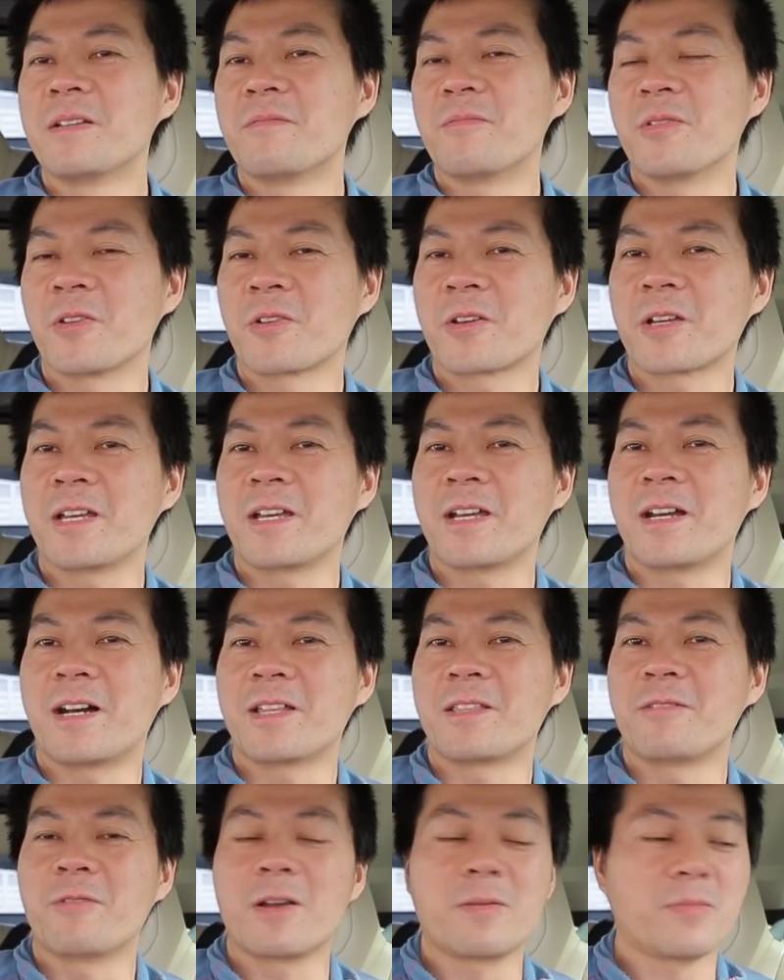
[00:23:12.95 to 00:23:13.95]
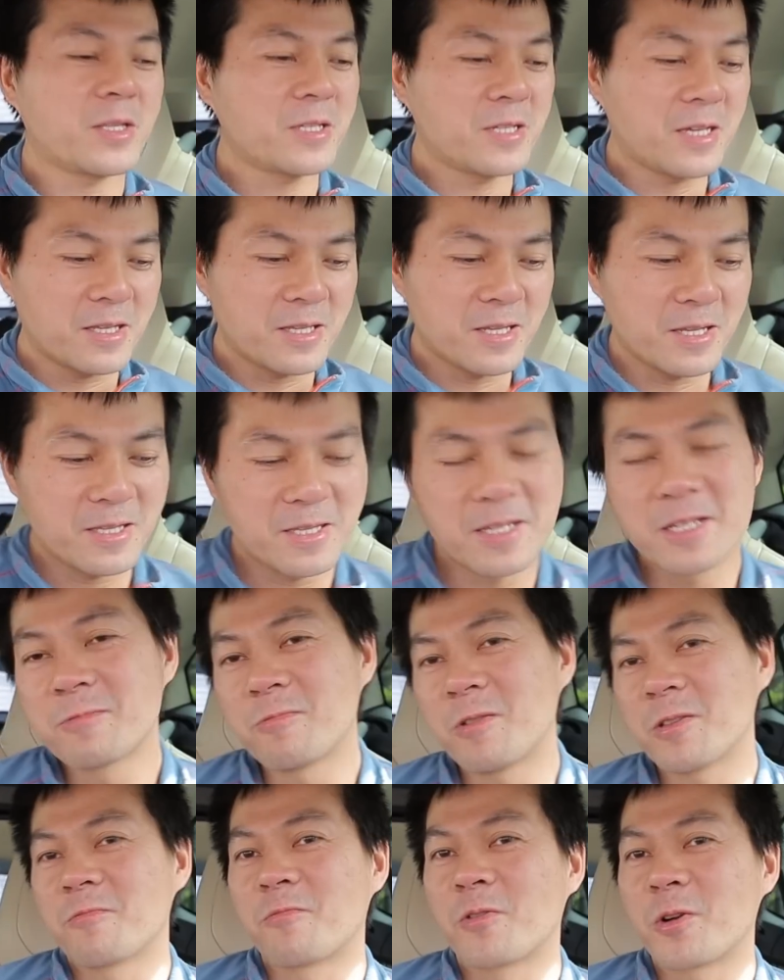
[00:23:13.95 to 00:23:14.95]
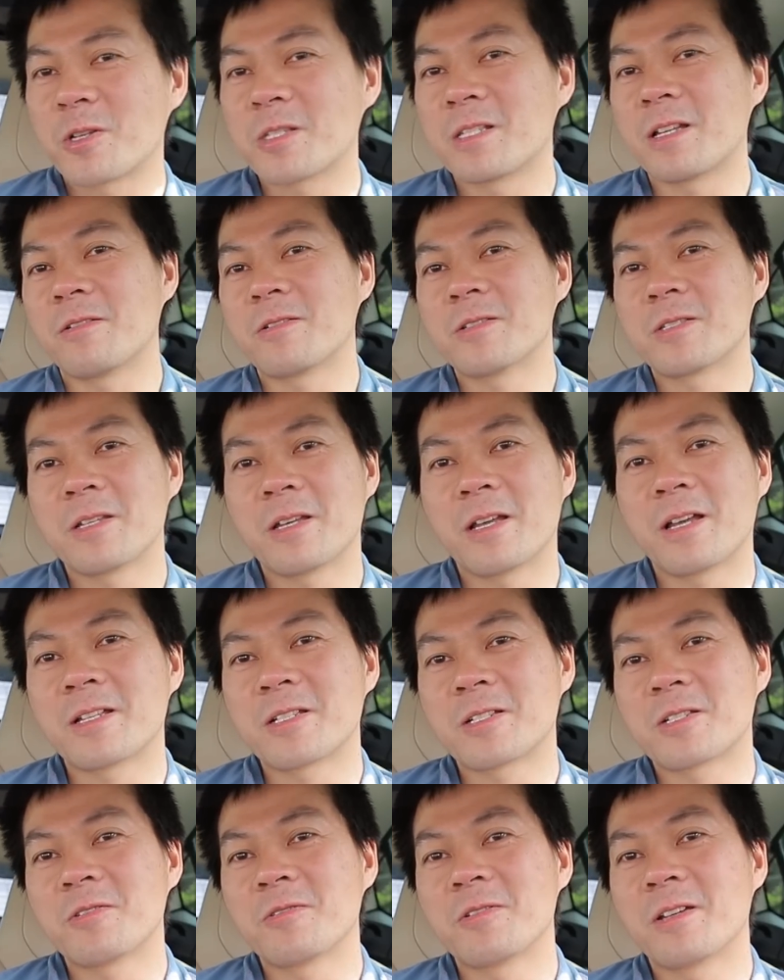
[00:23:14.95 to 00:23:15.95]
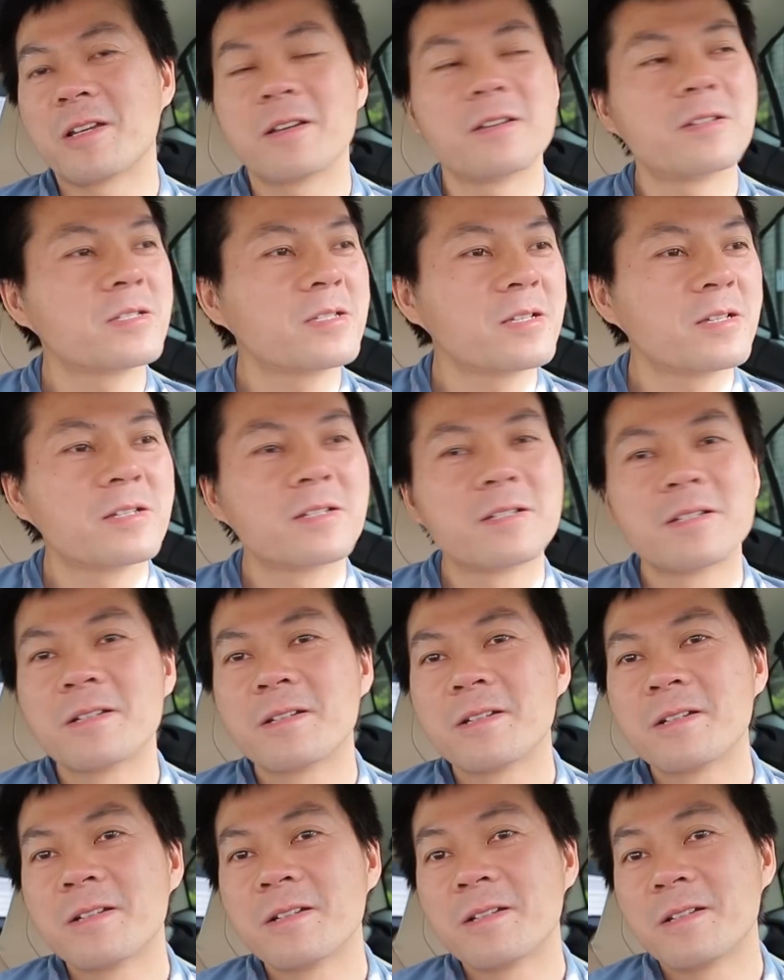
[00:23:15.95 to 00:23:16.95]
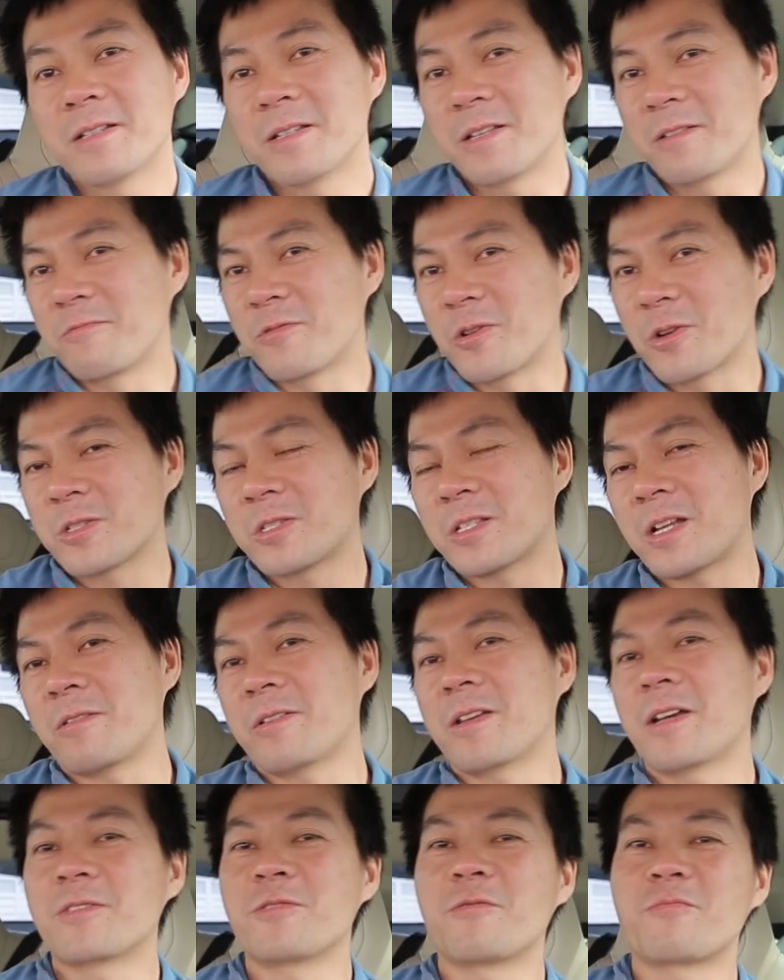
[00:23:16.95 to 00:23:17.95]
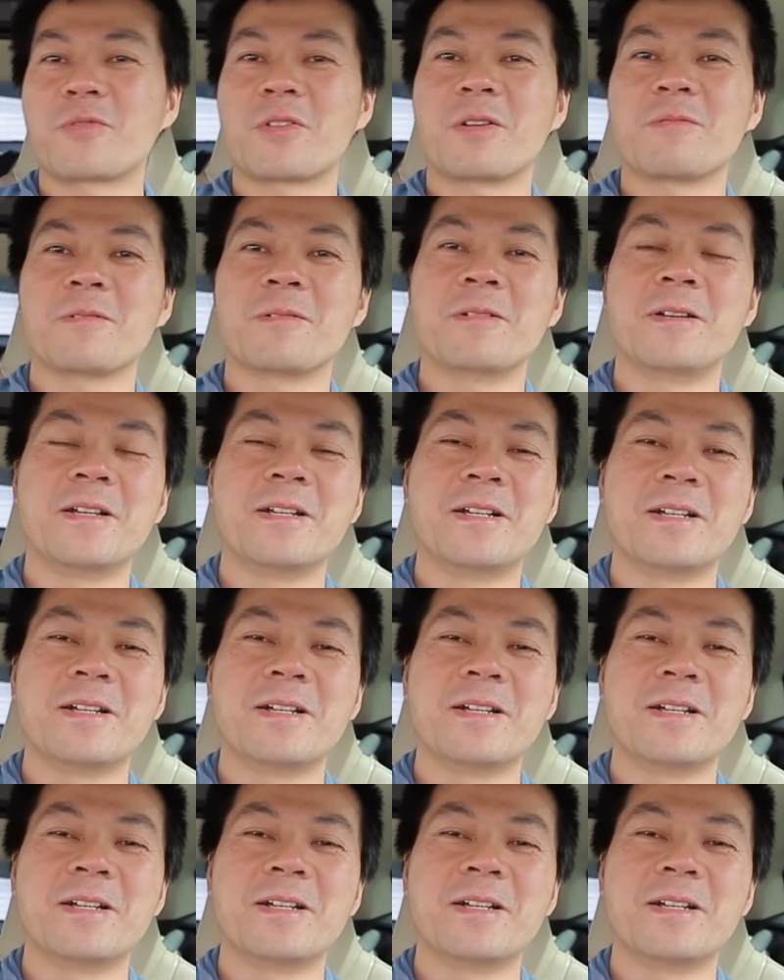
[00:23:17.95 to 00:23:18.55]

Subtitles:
But okay, anyway, but yeah, this one works now. You see, I can show you here. You see, it works now. Yeah, no problem.